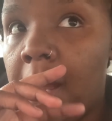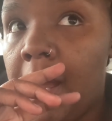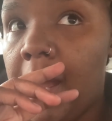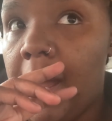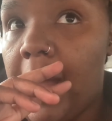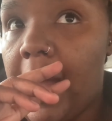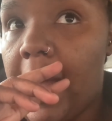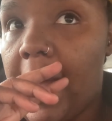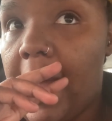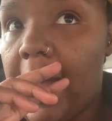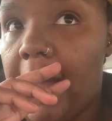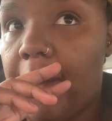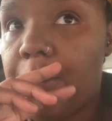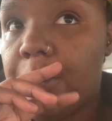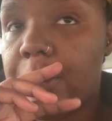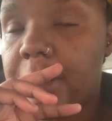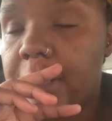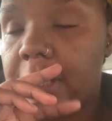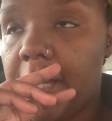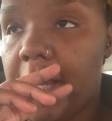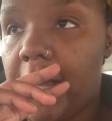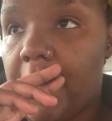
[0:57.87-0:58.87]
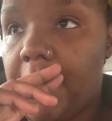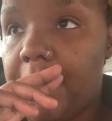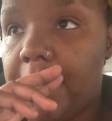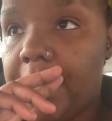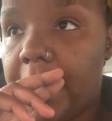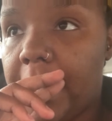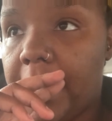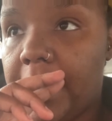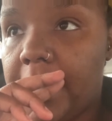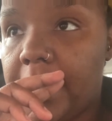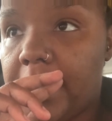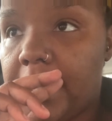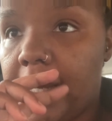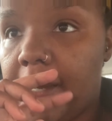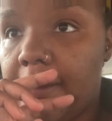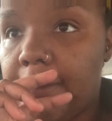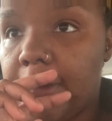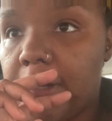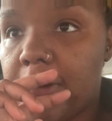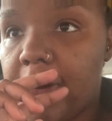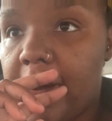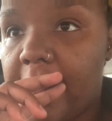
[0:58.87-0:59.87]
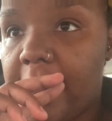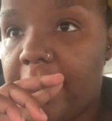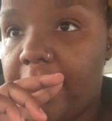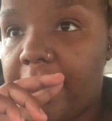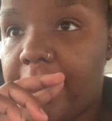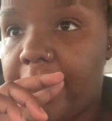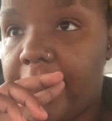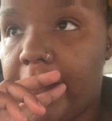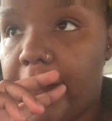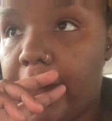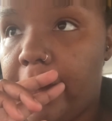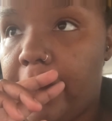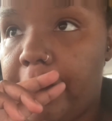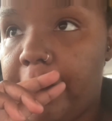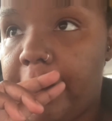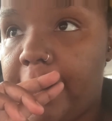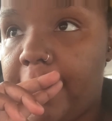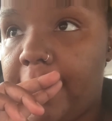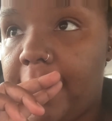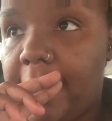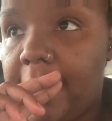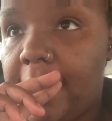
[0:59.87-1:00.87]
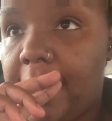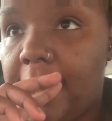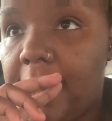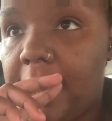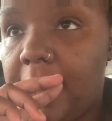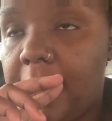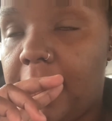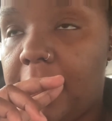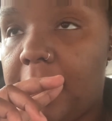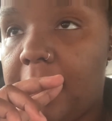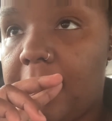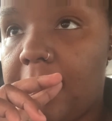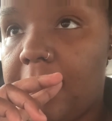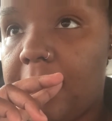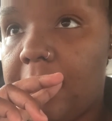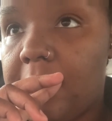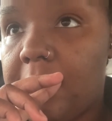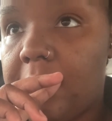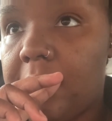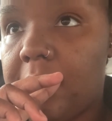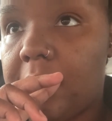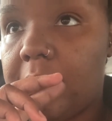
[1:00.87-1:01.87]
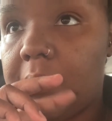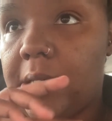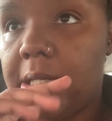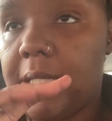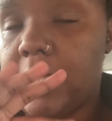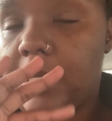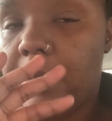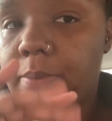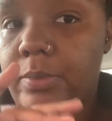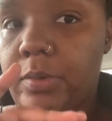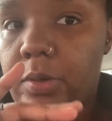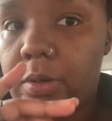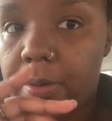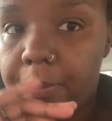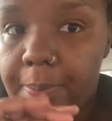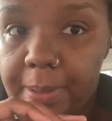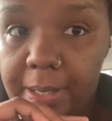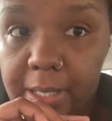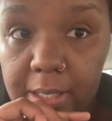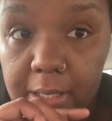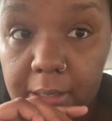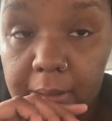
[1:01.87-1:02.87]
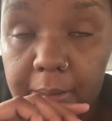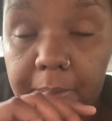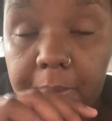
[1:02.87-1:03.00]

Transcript: i will see y'all when i get there i'm gonna try to film it because i'm doing a pickup